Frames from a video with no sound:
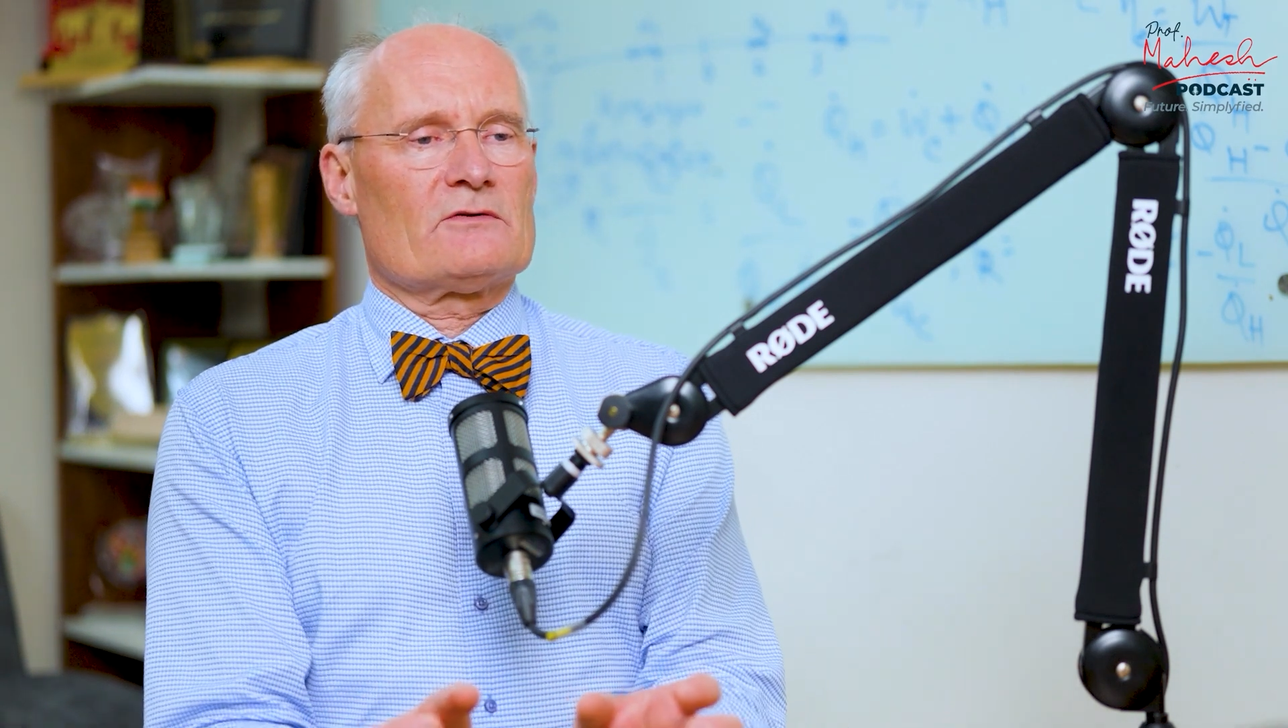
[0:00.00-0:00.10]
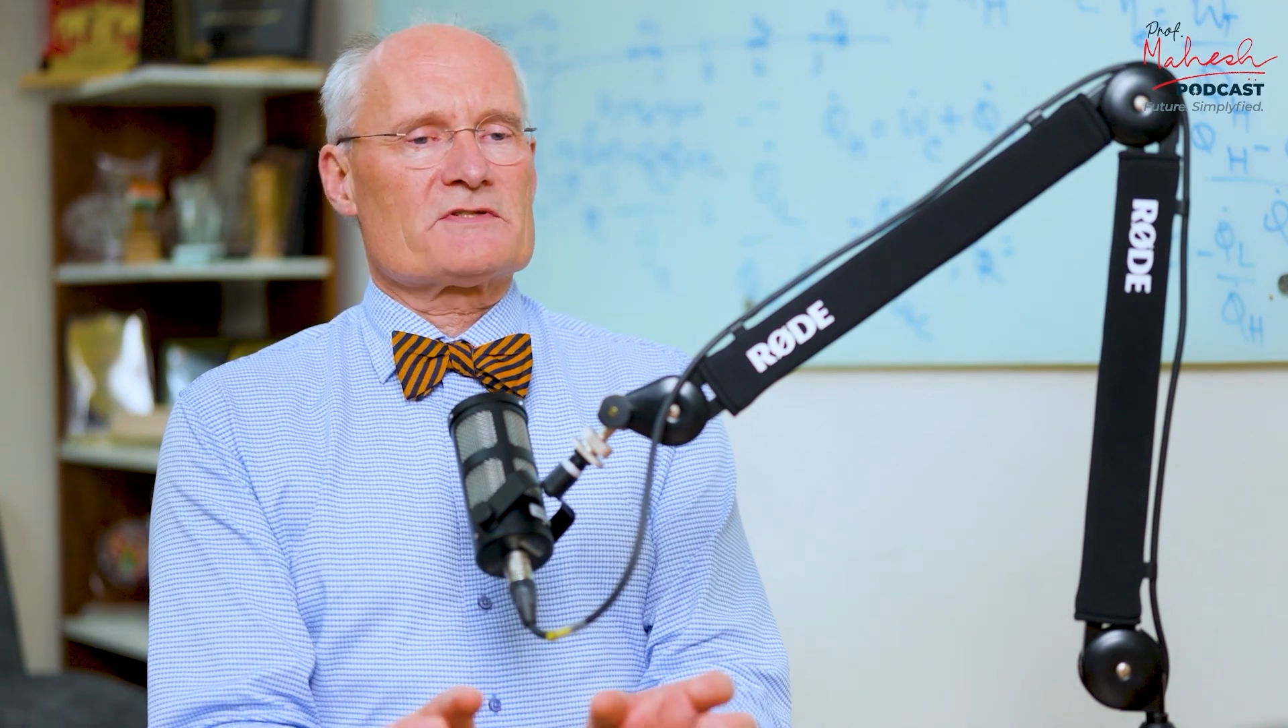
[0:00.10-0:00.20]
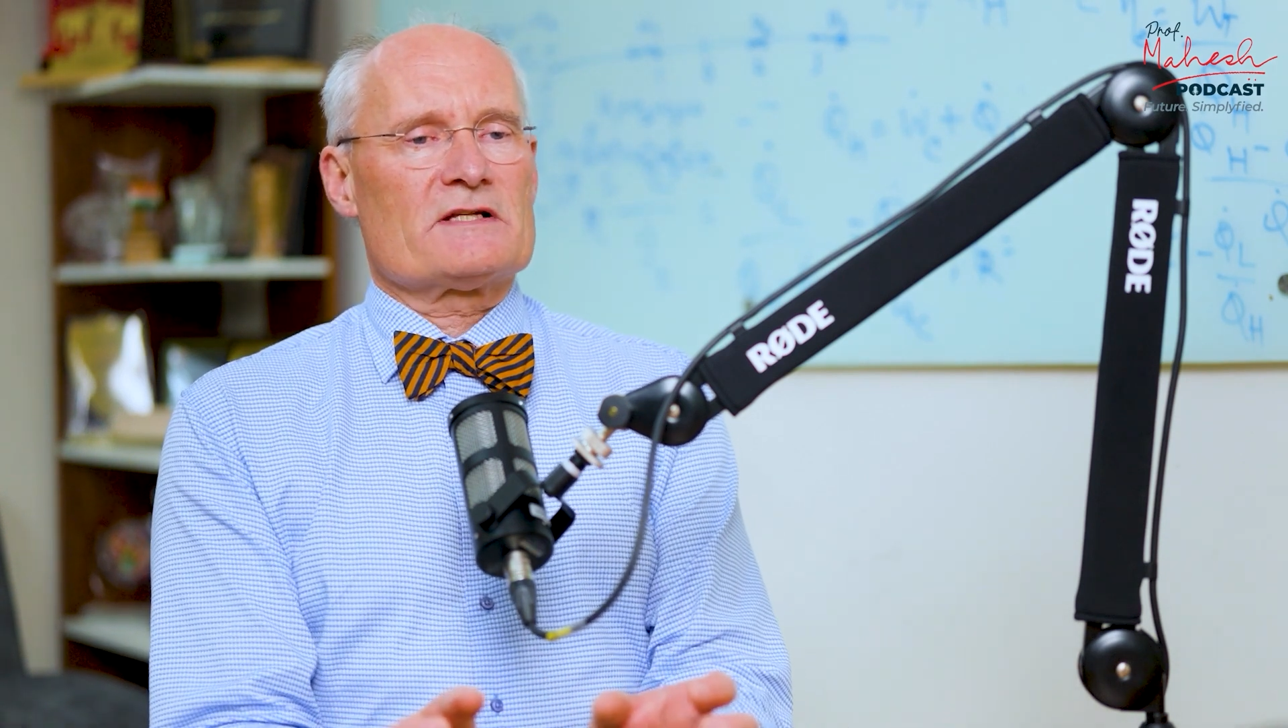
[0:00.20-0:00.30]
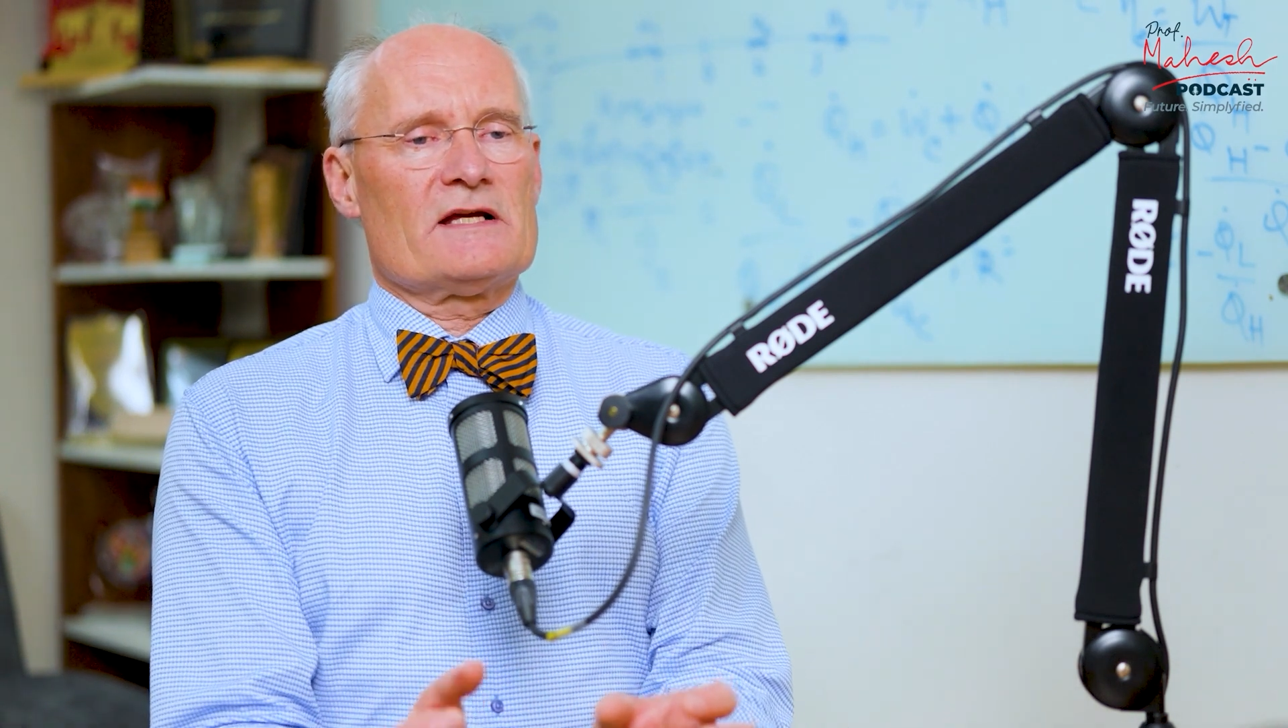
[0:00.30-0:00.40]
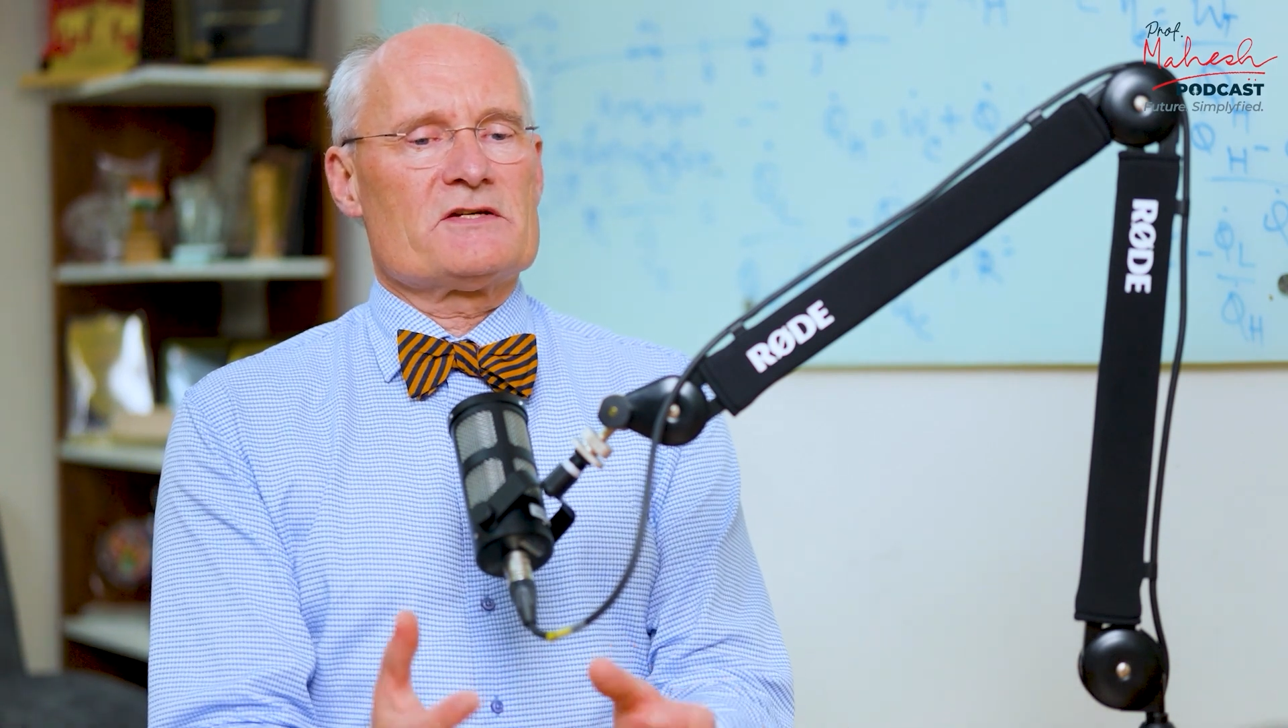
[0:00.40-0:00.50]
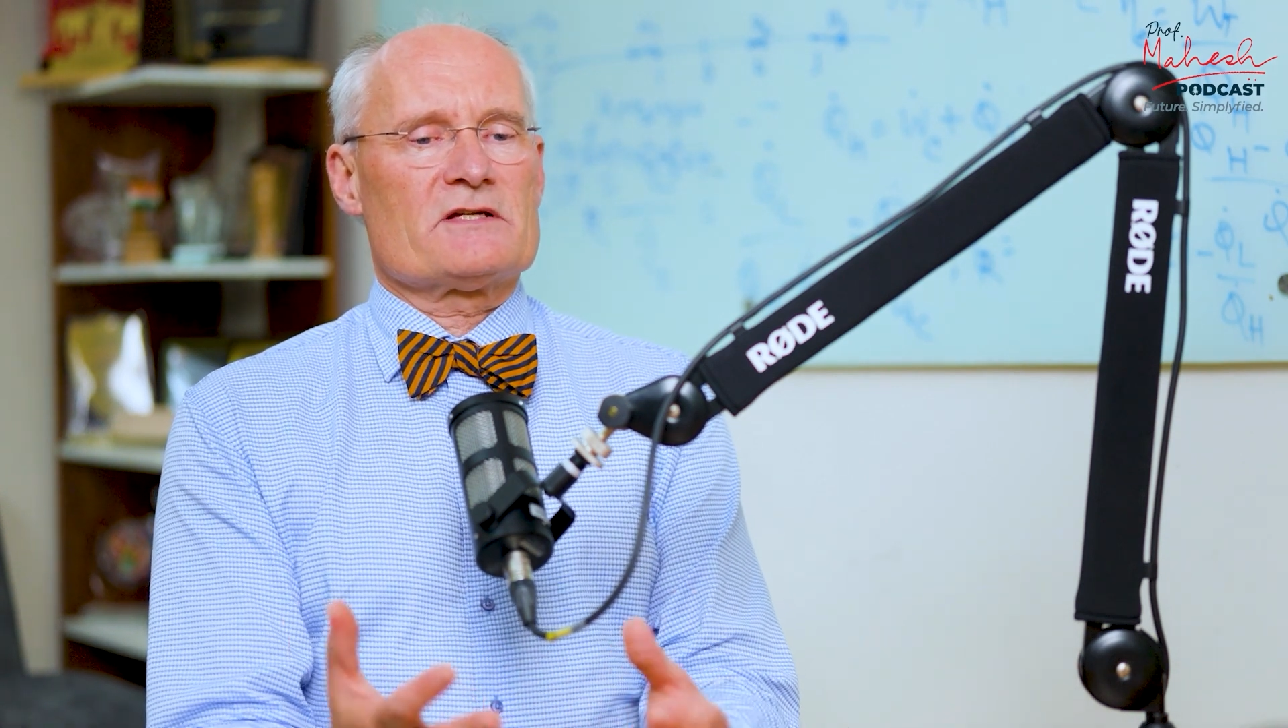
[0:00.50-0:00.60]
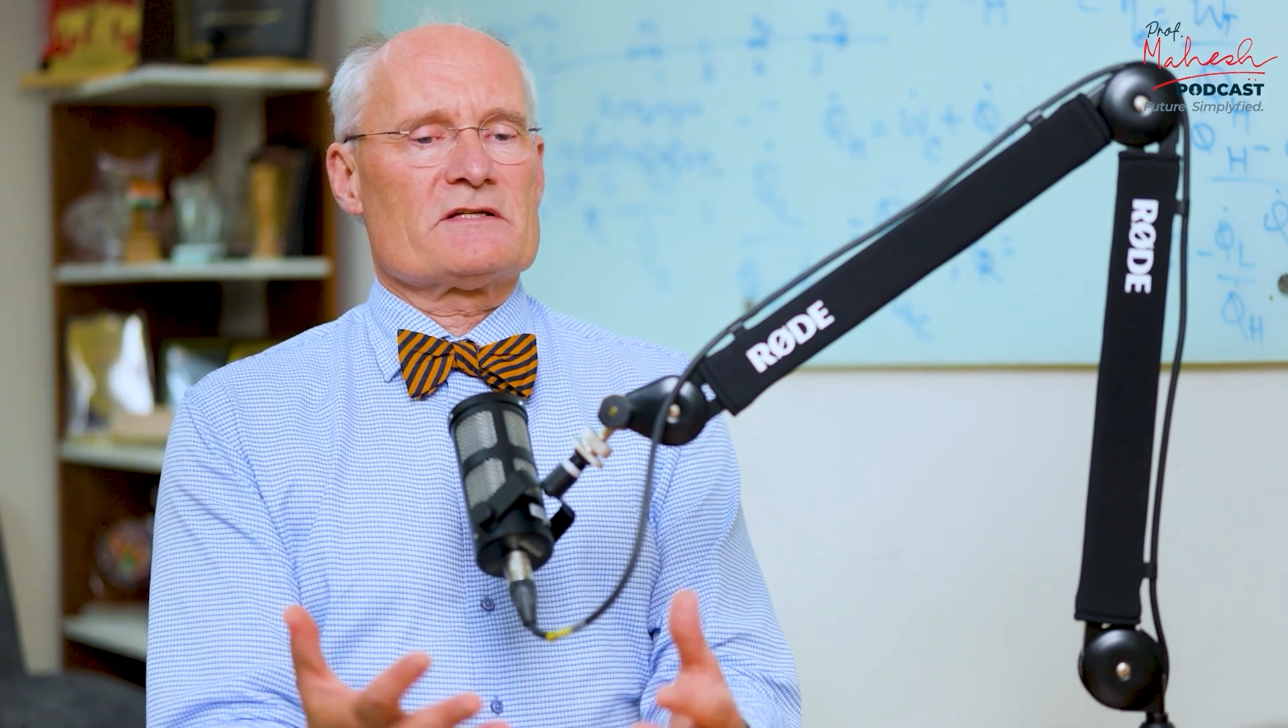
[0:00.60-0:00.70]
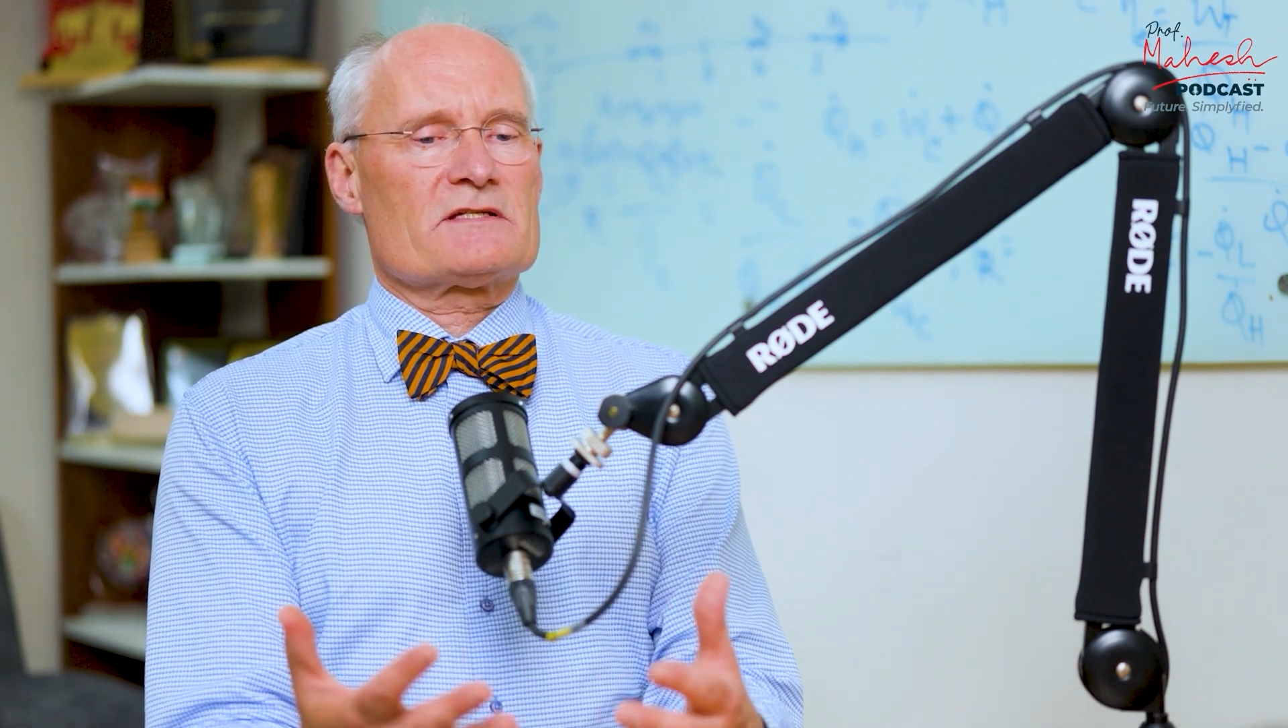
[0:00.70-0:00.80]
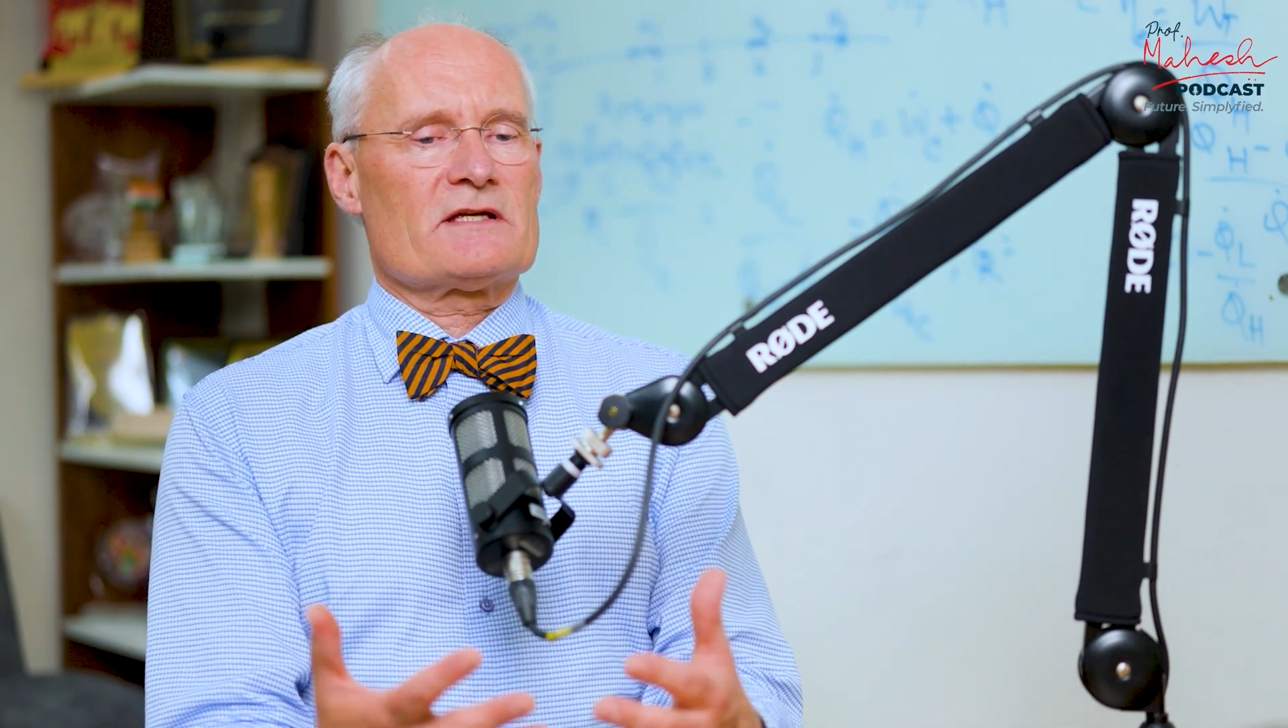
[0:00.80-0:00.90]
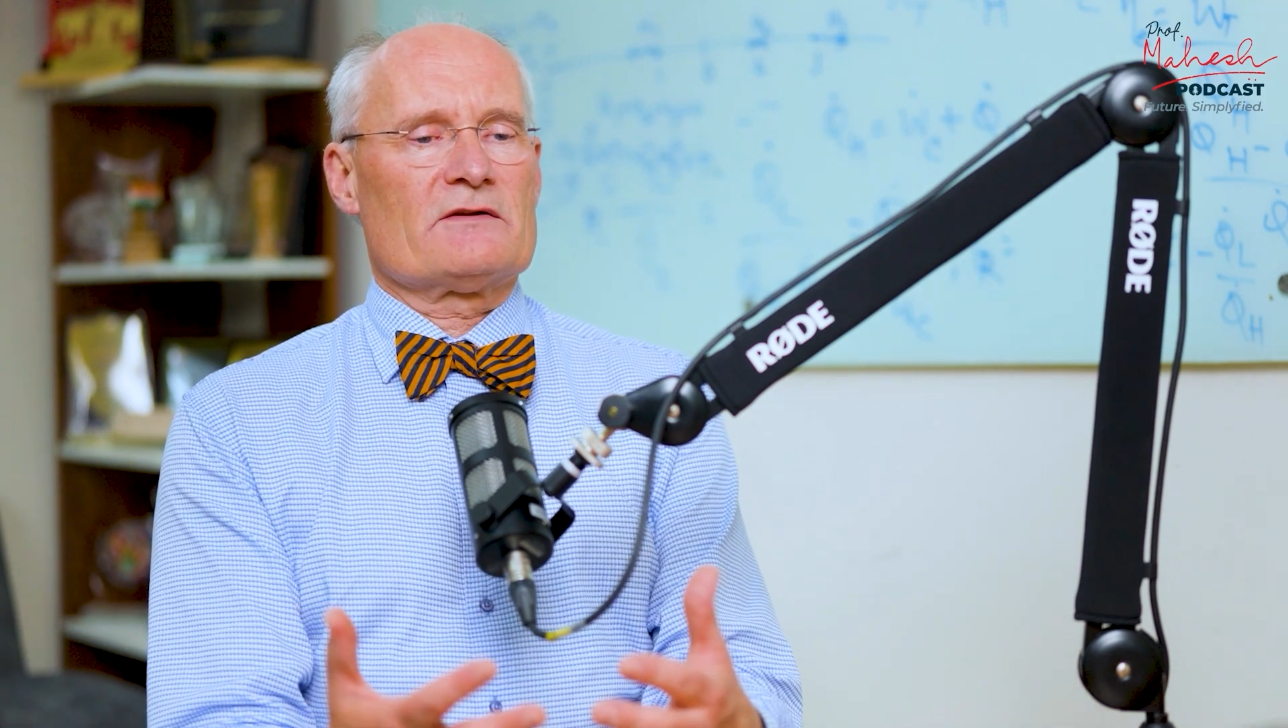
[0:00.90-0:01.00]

constellations